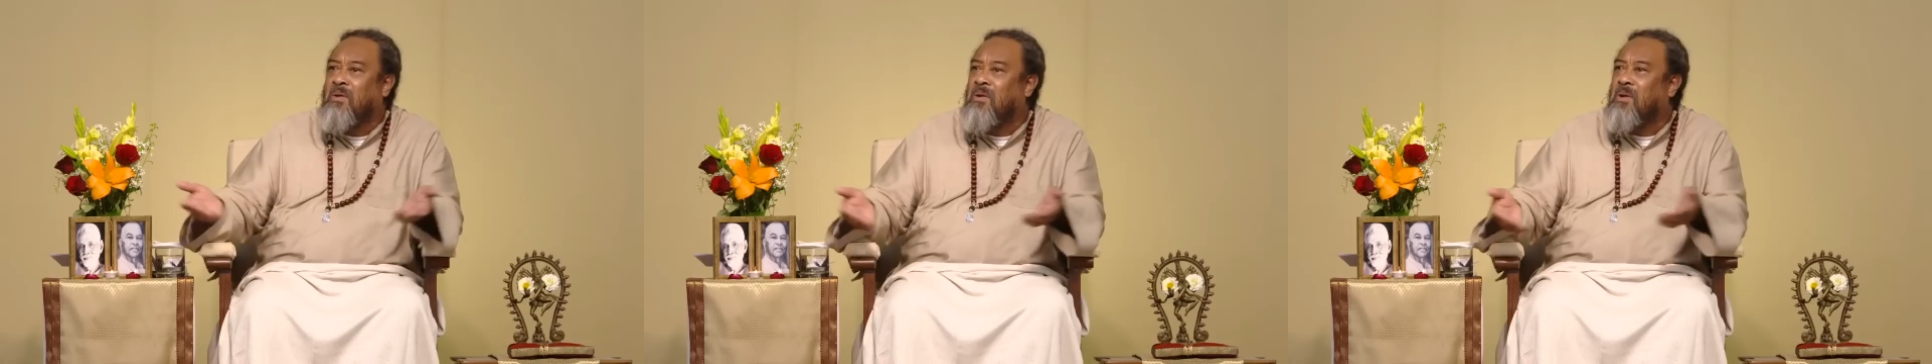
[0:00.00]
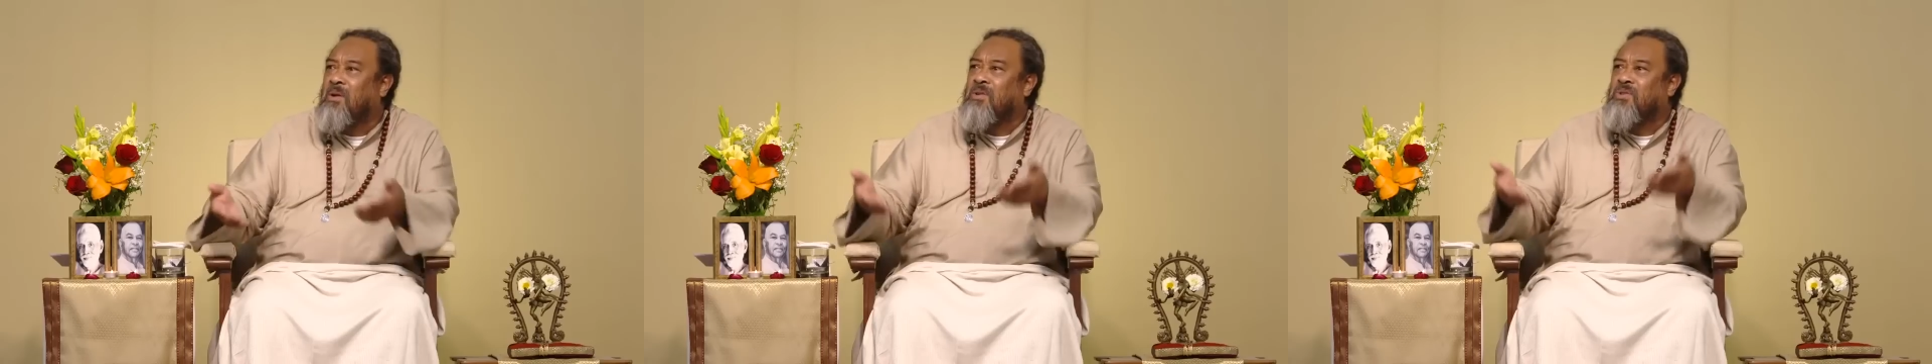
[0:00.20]

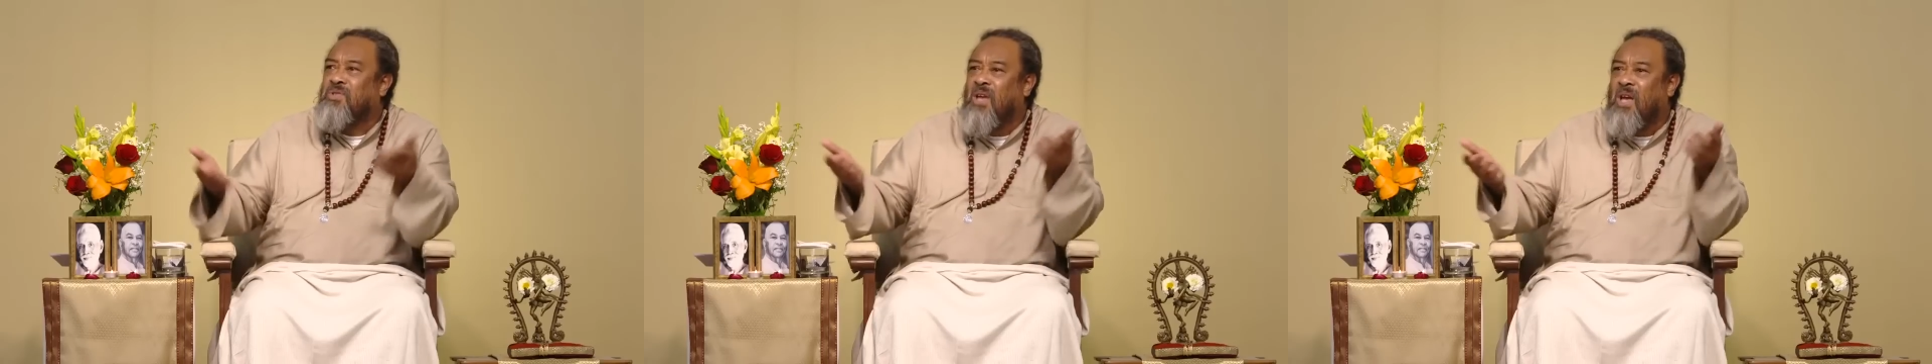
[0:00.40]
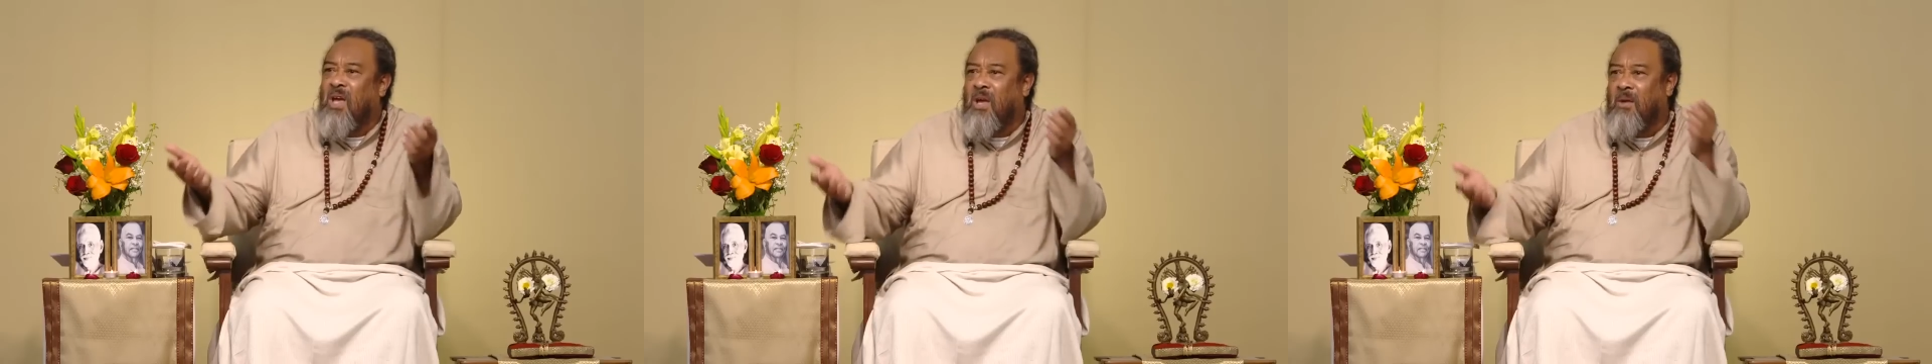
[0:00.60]
you're not the
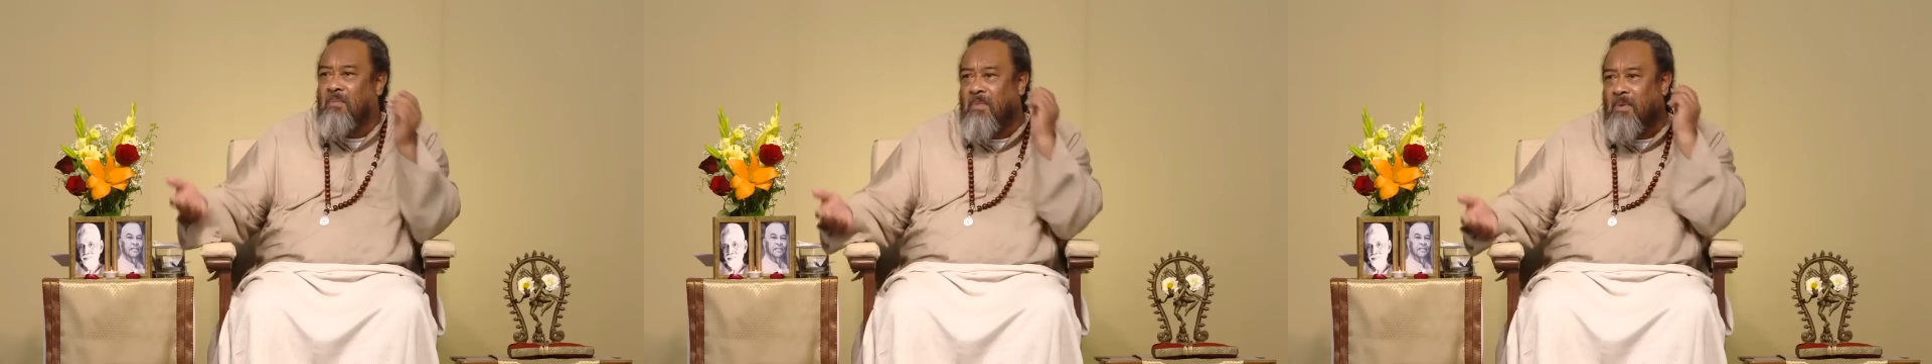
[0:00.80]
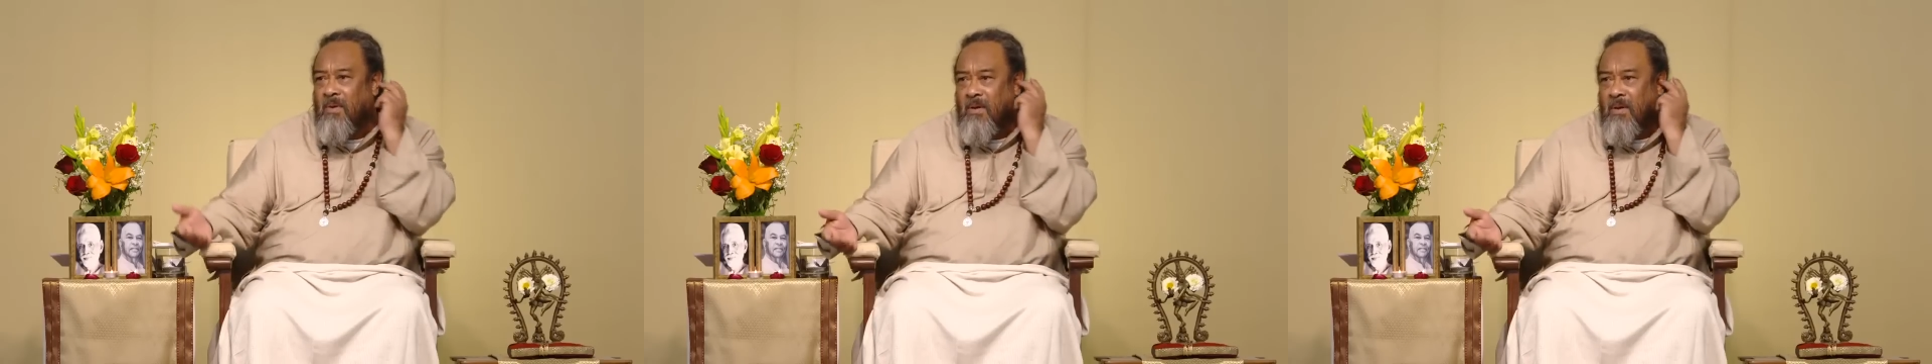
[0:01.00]

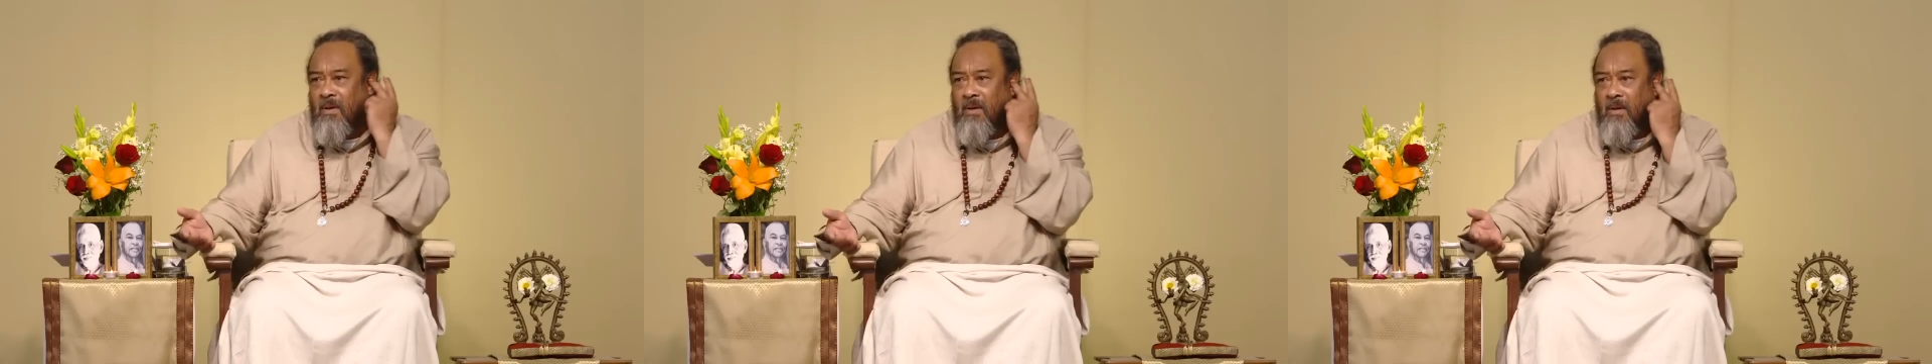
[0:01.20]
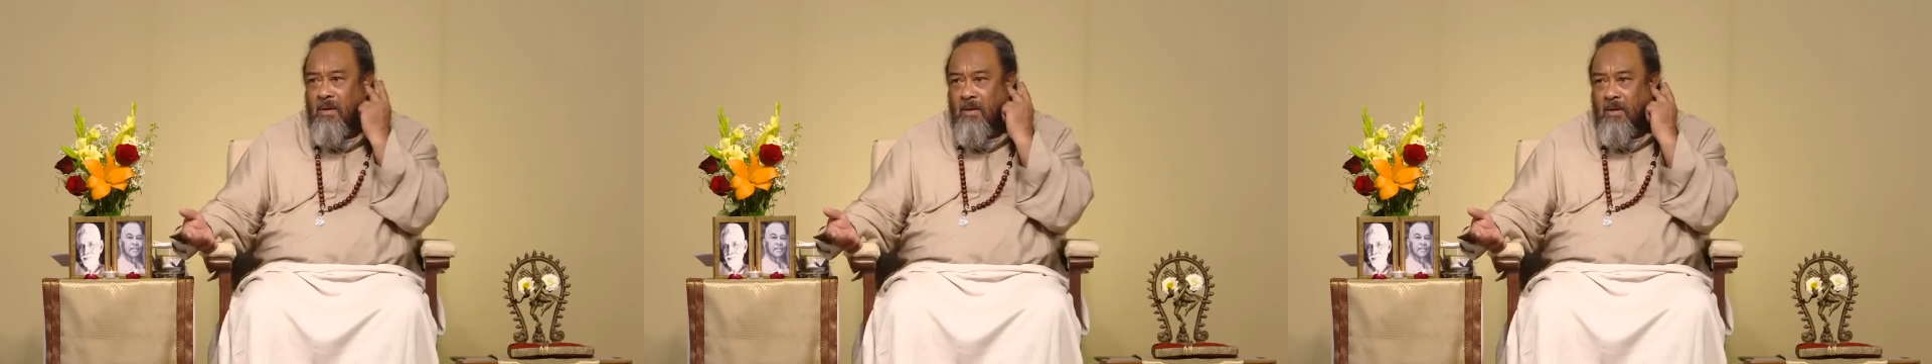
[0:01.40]
same.
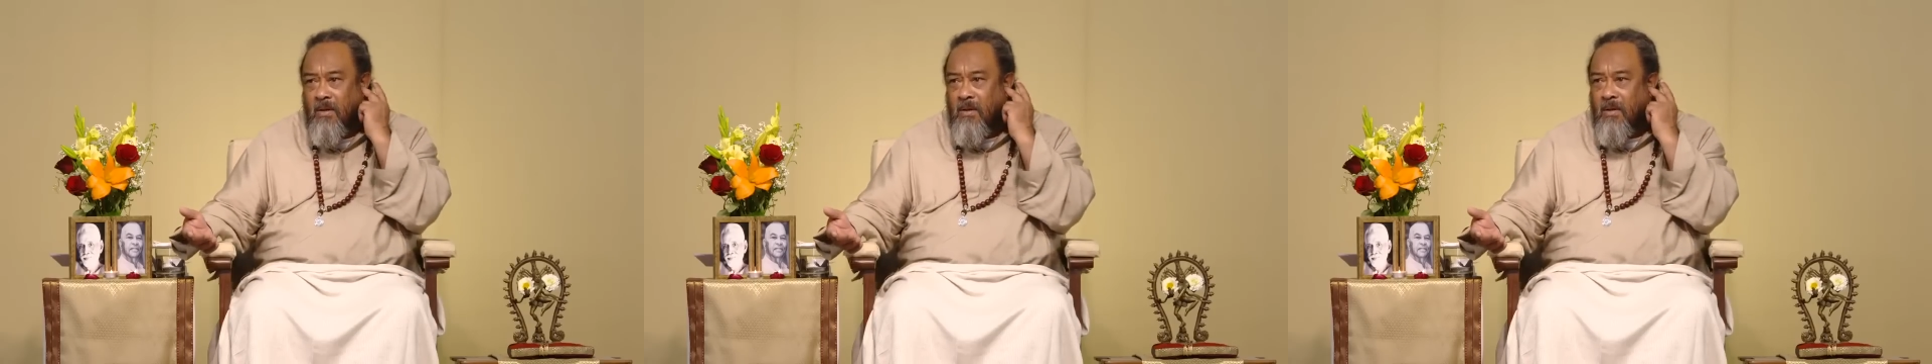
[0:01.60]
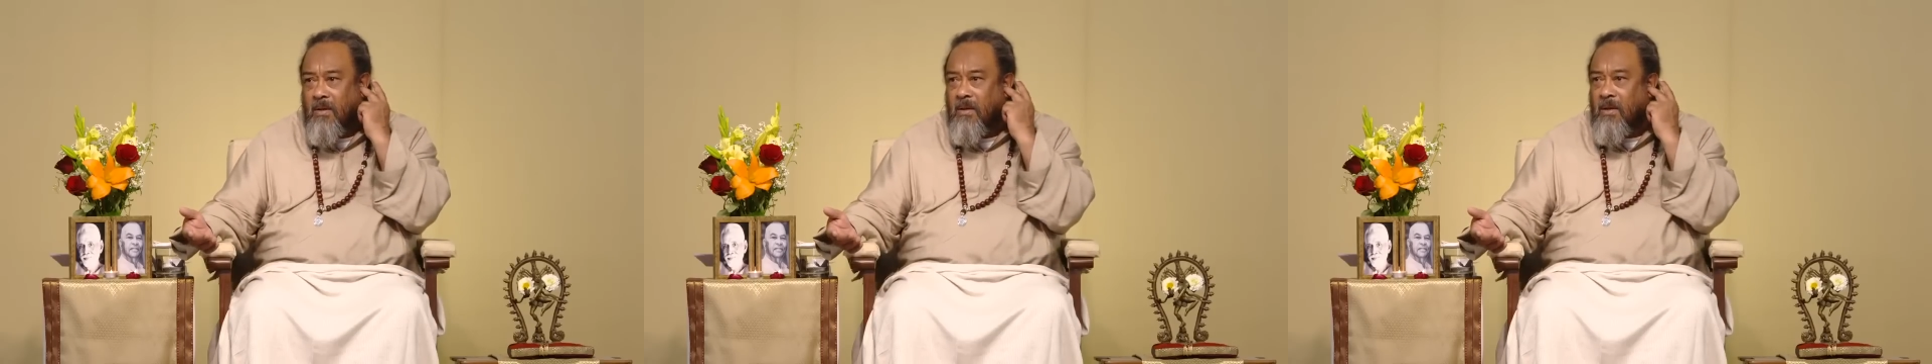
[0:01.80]

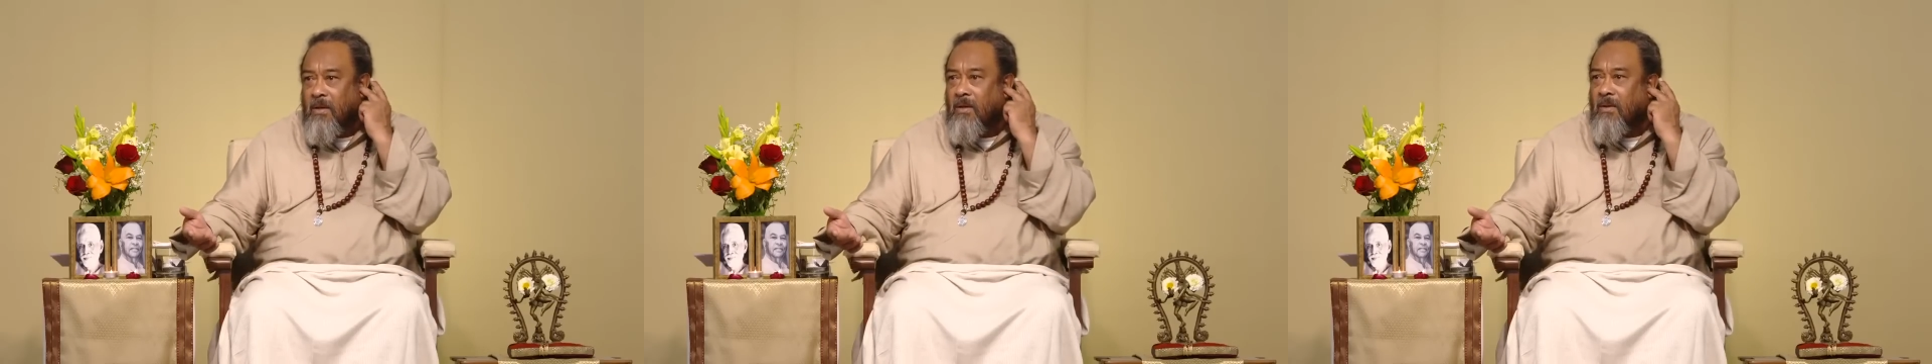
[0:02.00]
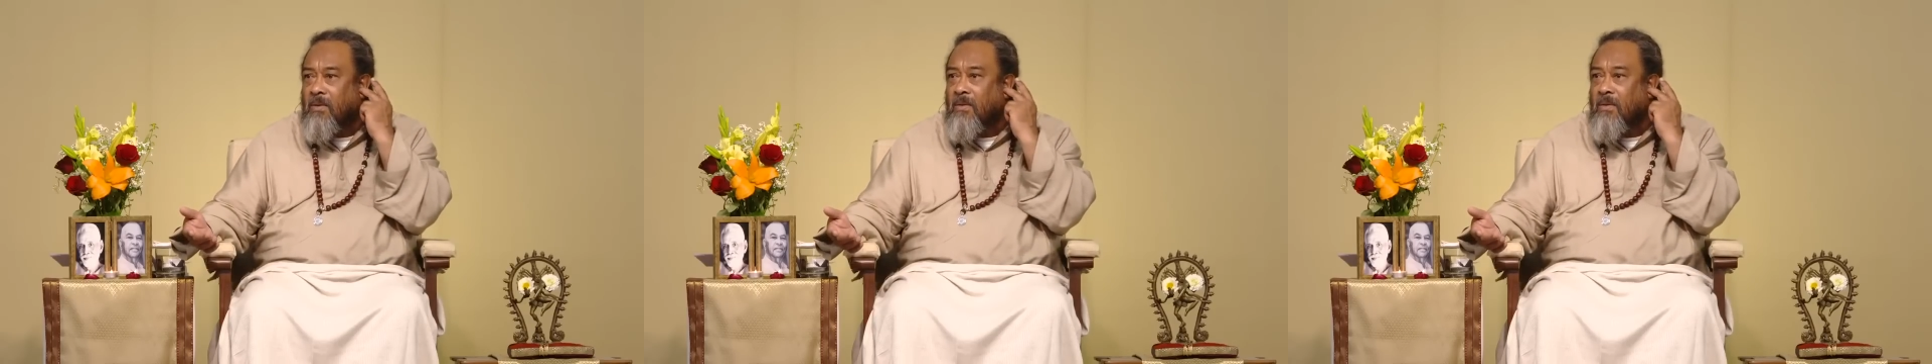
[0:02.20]
You
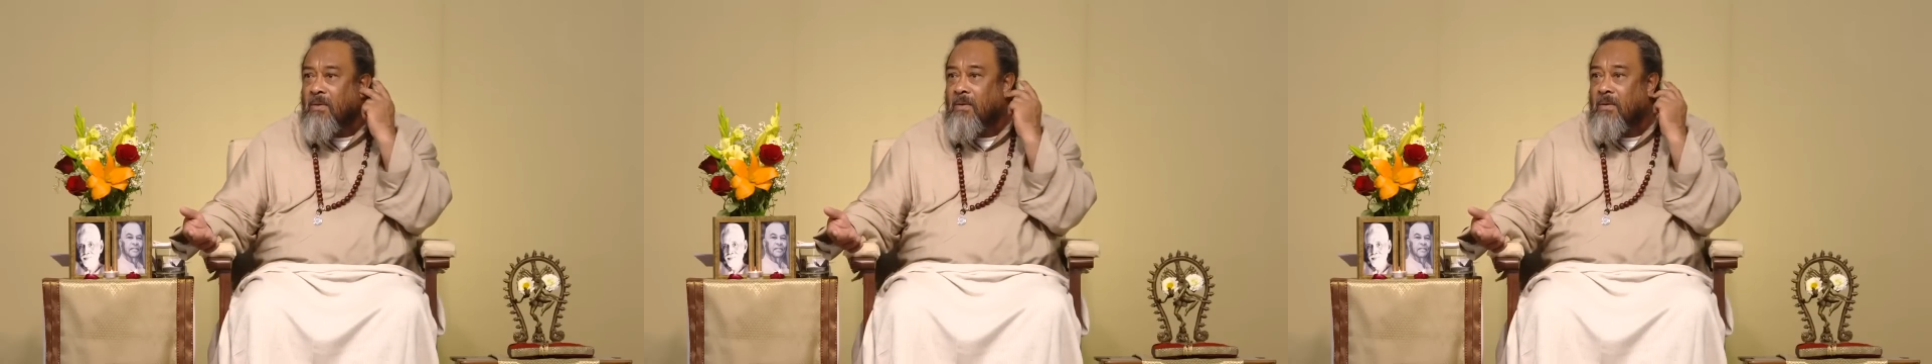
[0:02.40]
know?